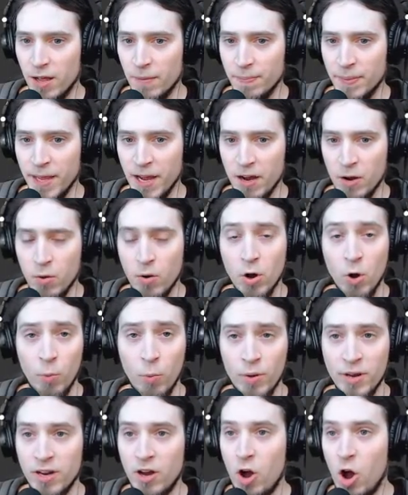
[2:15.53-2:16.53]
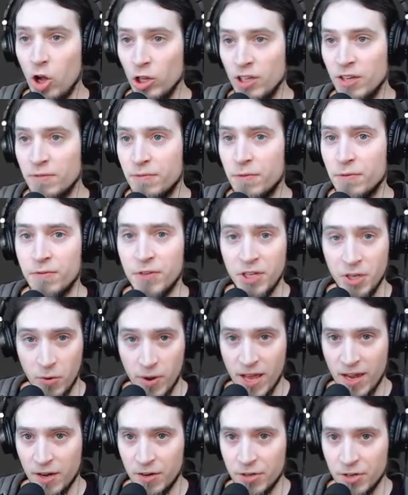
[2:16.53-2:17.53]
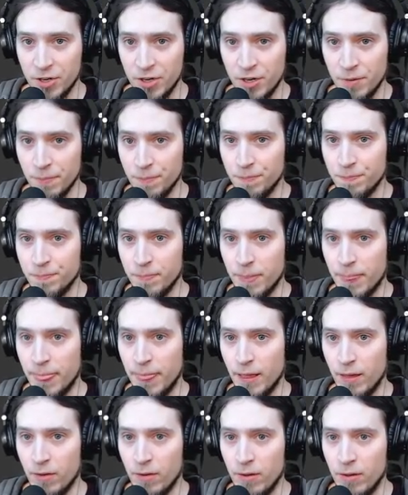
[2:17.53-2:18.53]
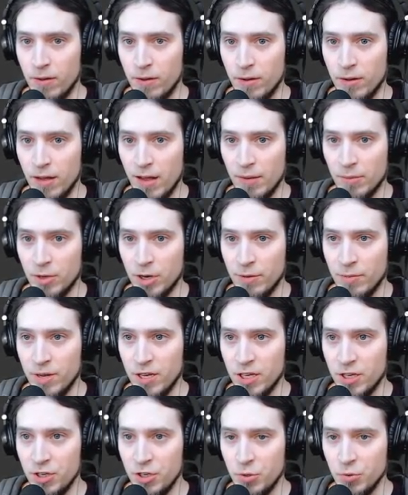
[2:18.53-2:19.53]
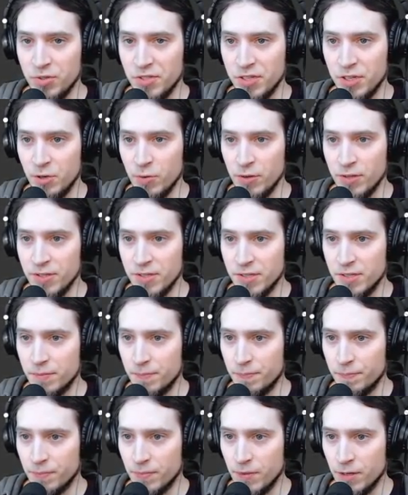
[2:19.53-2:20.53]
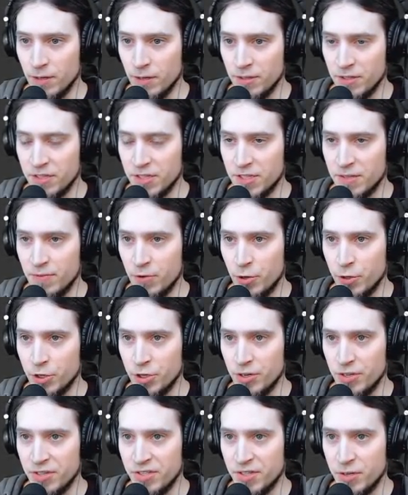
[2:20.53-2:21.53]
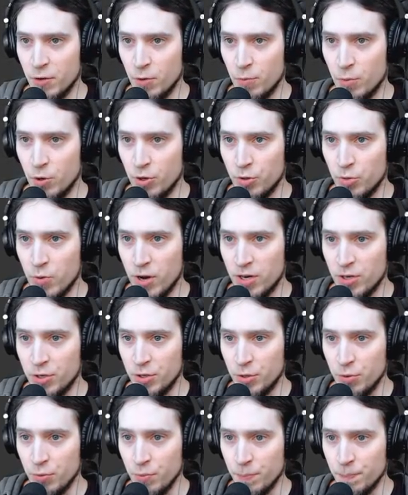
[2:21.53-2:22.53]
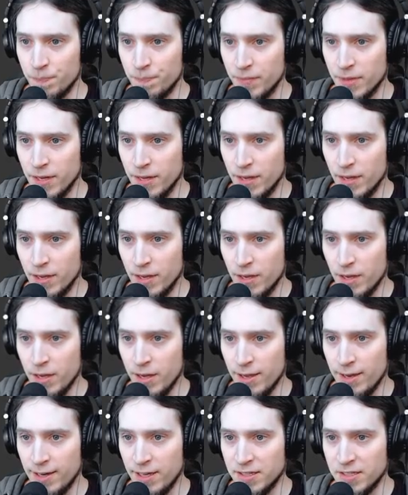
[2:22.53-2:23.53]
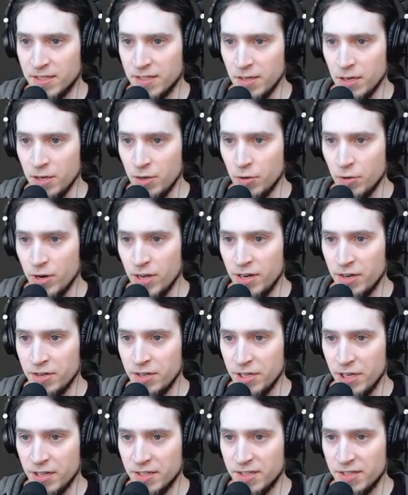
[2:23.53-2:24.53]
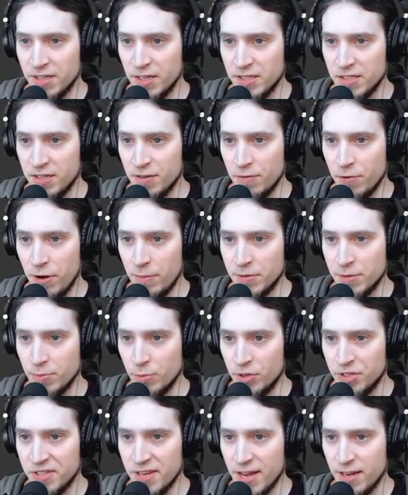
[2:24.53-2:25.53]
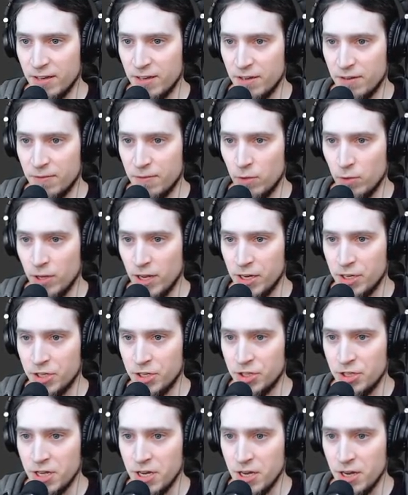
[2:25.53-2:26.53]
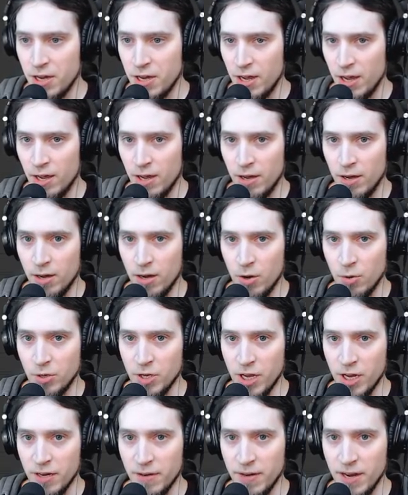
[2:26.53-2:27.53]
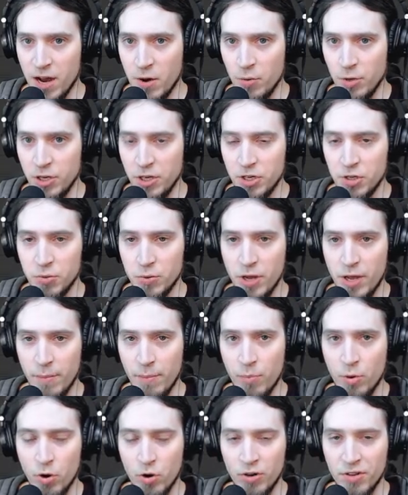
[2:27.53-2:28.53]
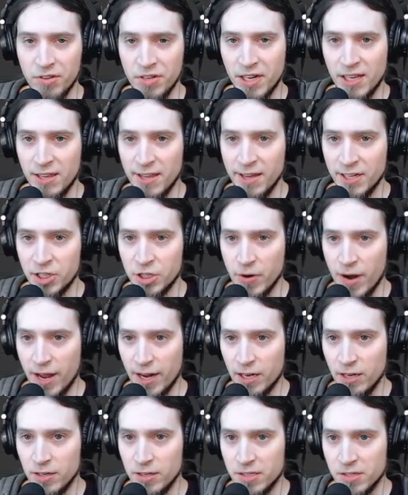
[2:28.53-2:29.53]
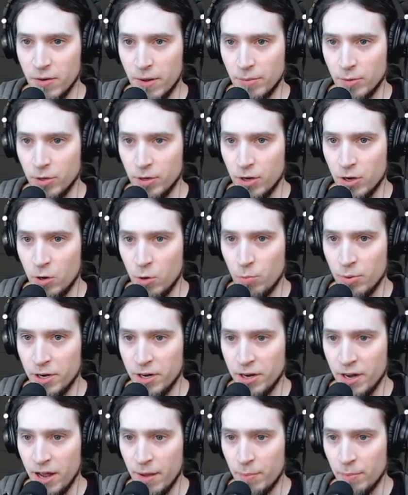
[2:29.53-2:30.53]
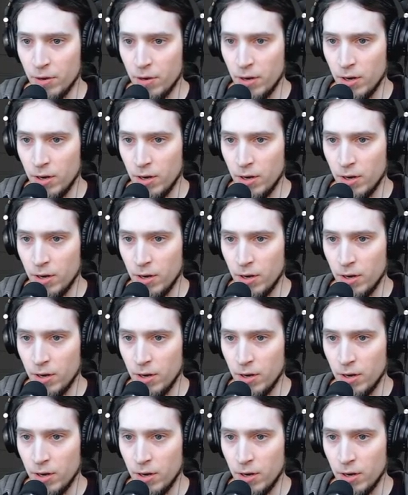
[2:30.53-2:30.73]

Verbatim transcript: Now open Olive Video Editor. I'm gonna make a new sequence. Uh, this is version 0.12. And let's say you're editing at 60 frames per second, full HD. Okay, now we need to import the click track. So I'm gonna open it up.